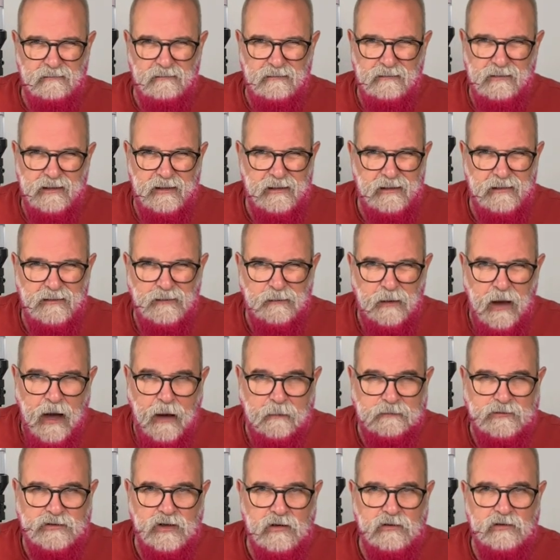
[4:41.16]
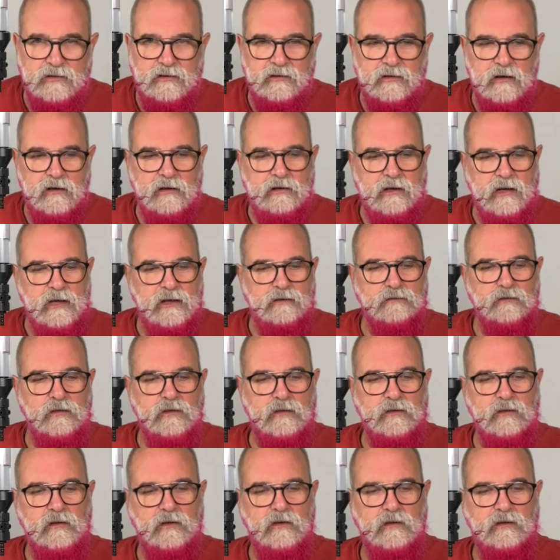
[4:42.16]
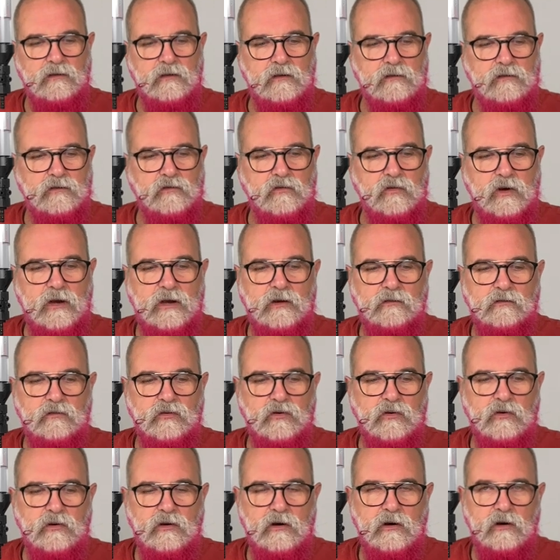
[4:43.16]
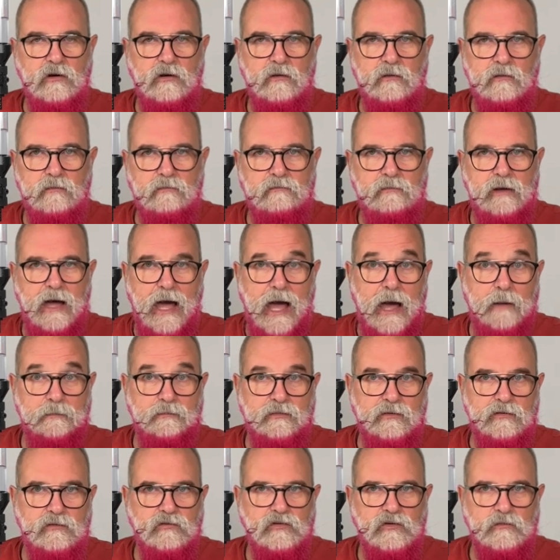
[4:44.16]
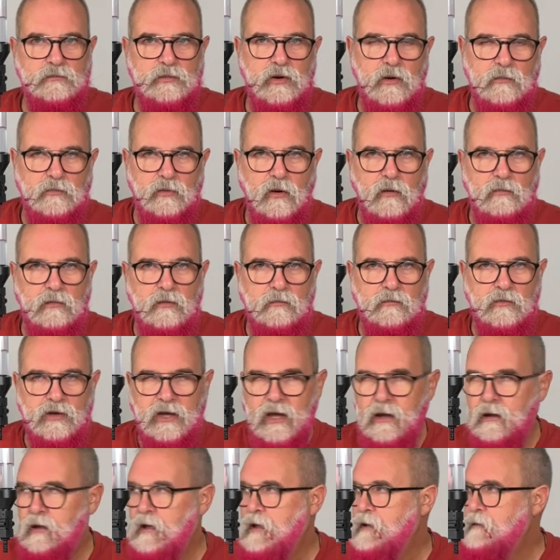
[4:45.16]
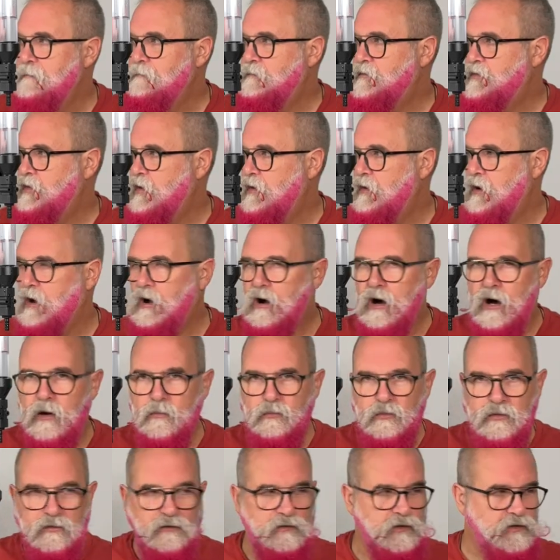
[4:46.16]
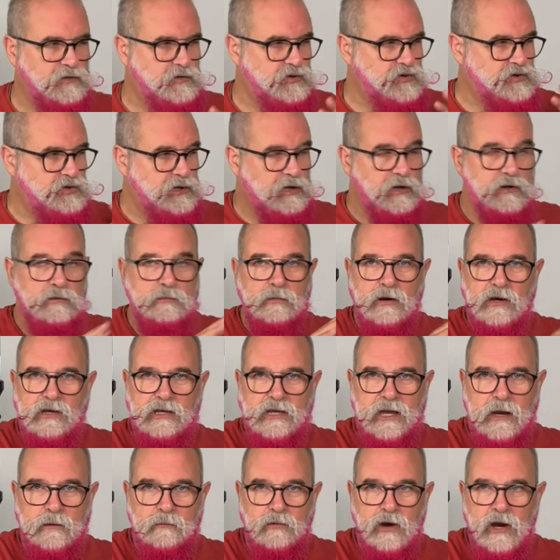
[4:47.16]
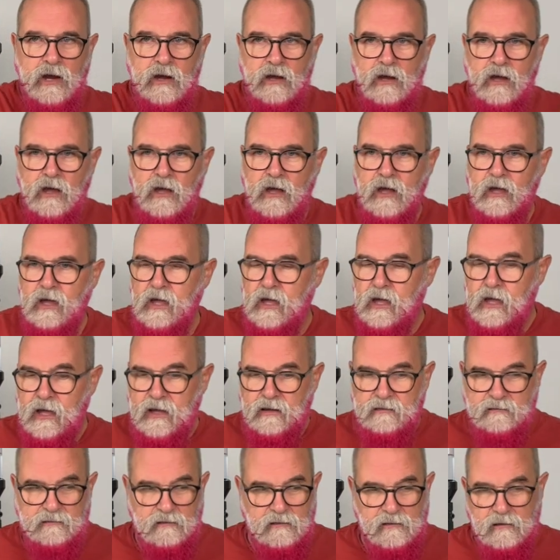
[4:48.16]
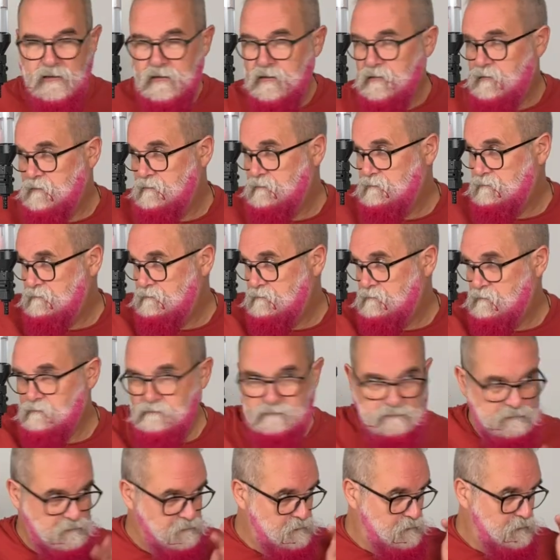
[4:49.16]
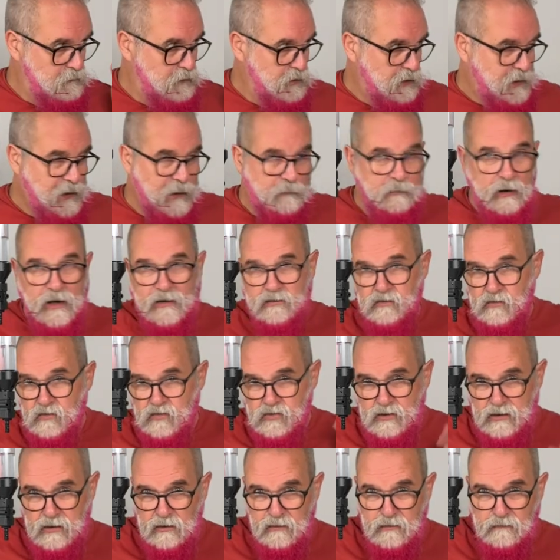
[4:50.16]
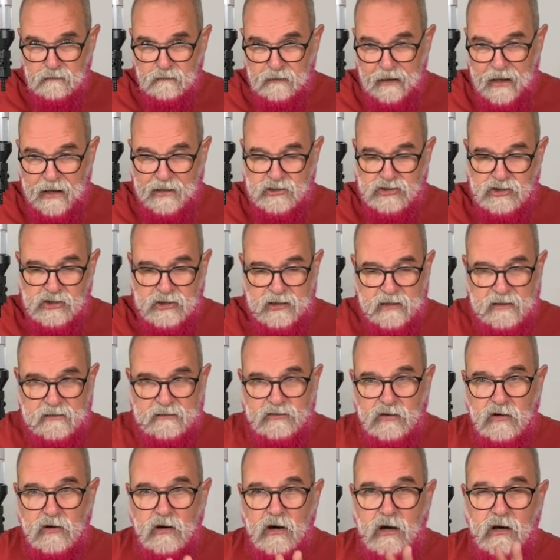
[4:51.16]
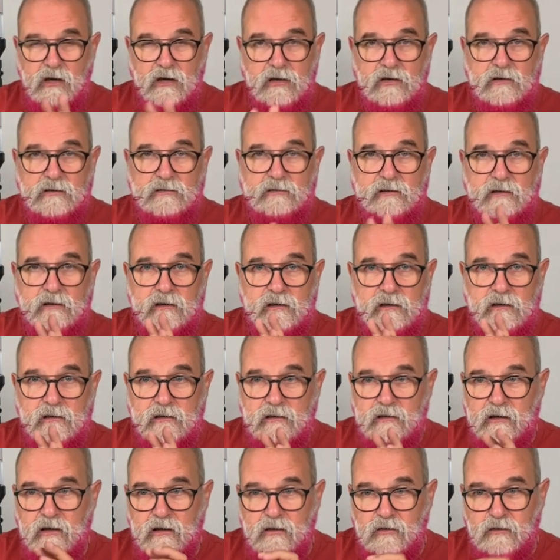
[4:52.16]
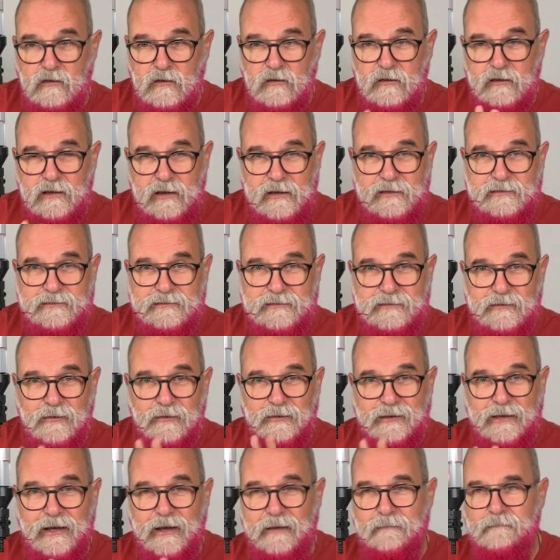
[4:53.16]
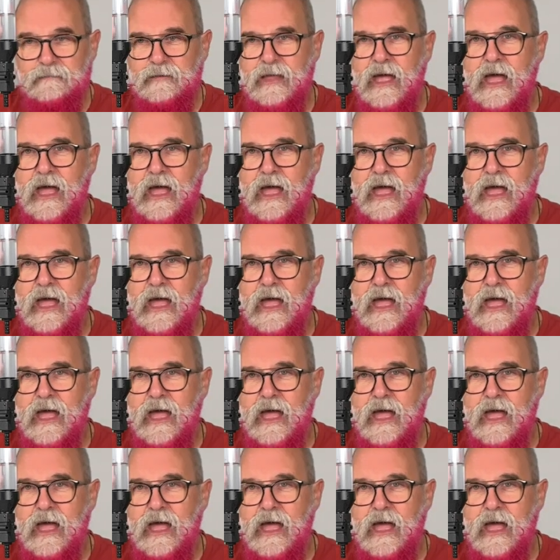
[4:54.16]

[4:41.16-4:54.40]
needs to be absolute dark. Even the screen of your app could be a problem, okay? So I prefer to trigger my camera and the camera to trigger the flash, okay? So I got this, okay?